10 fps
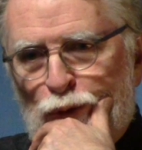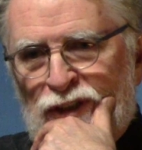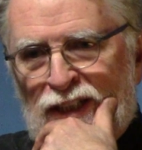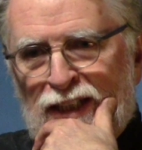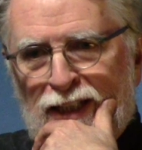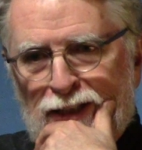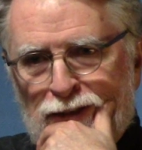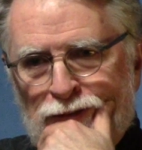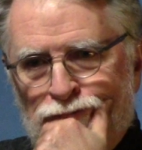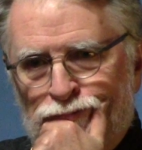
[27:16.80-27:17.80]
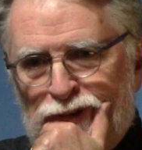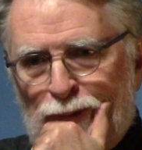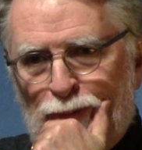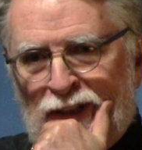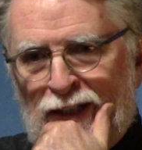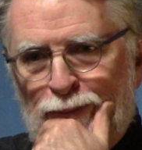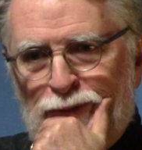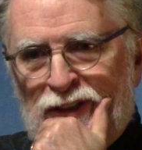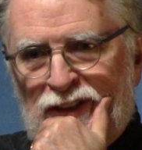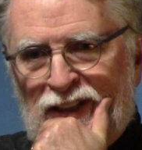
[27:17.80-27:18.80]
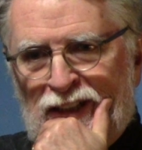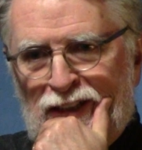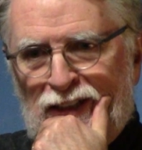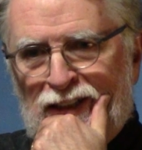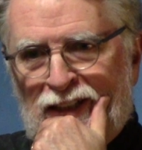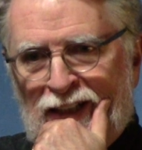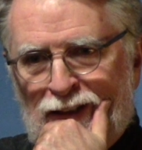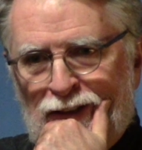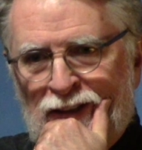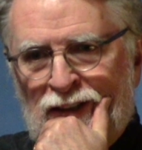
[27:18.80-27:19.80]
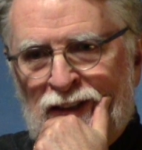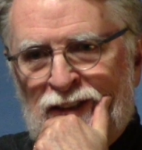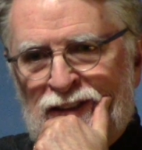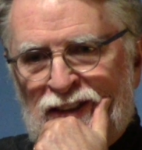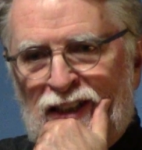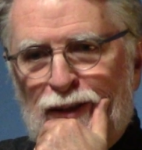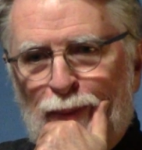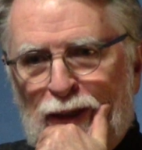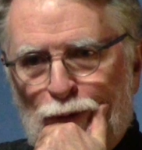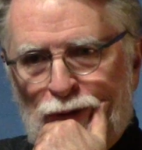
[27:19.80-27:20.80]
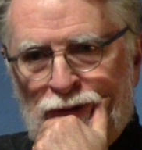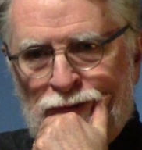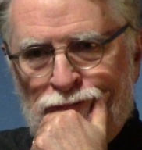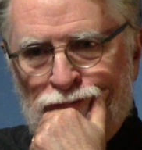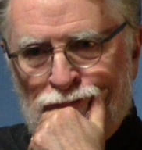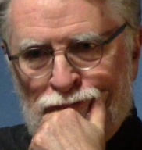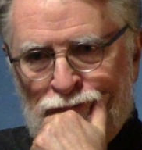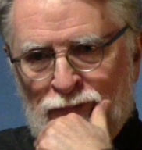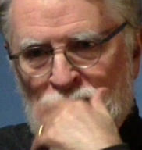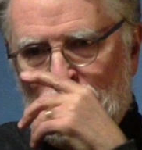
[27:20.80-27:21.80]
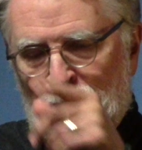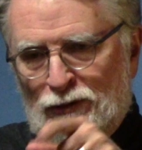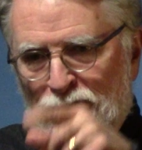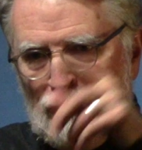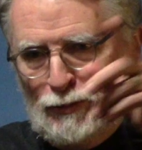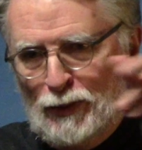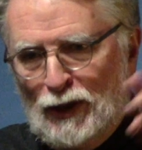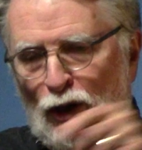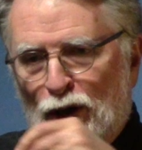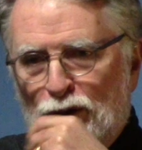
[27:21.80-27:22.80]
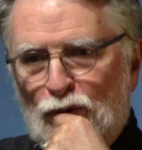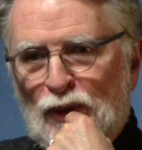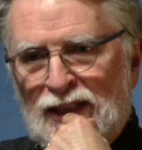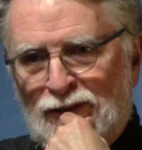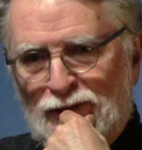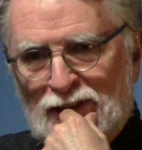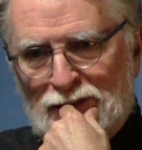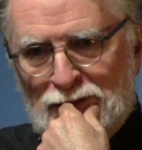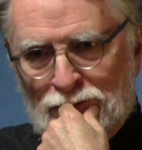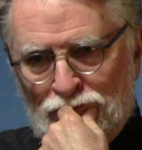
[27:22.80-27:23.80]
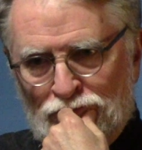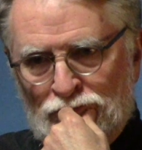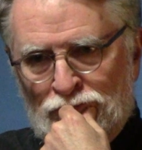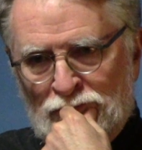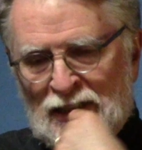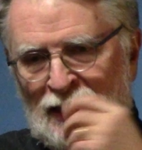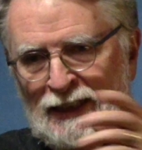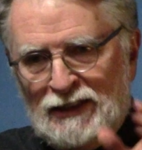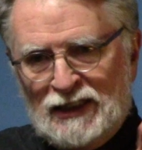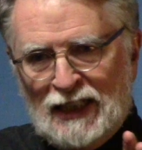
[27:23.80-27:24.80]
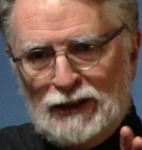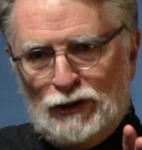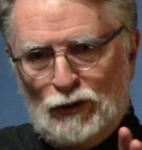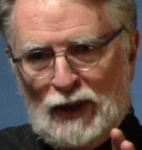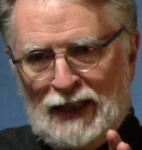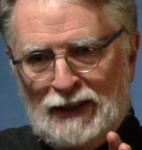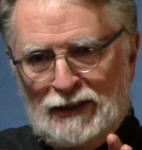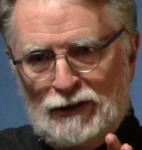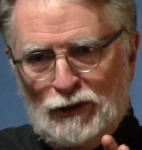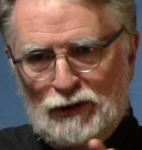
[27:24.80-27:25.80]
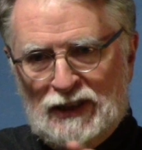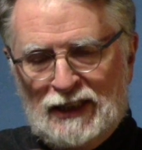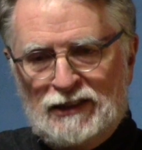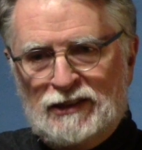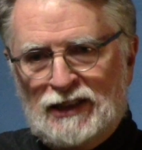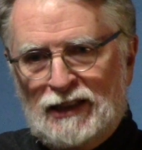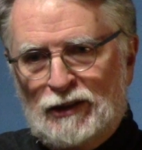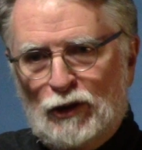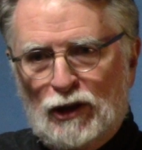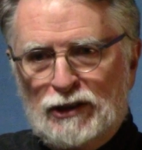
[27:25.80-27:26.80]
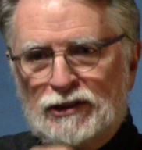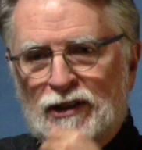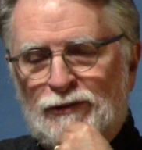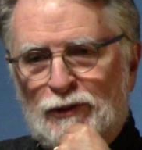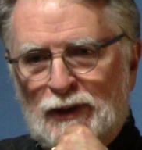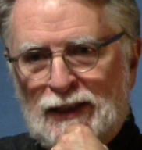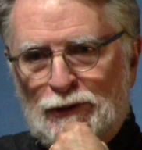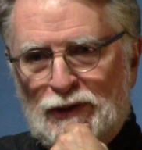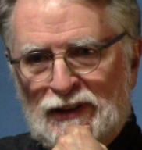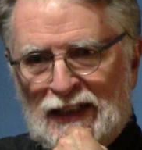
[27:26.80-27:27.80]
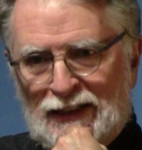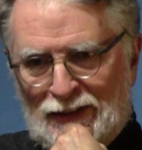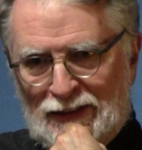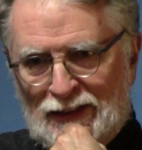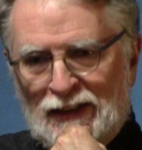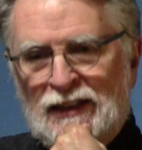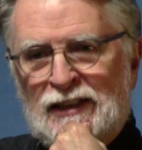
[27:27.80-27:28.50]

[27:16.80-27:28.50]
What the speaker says: skiing sometimes at the Indian Head ski mountain, which was just beyond Wakefield. I had a station wagon in those days because I could haul stuff around in that, and it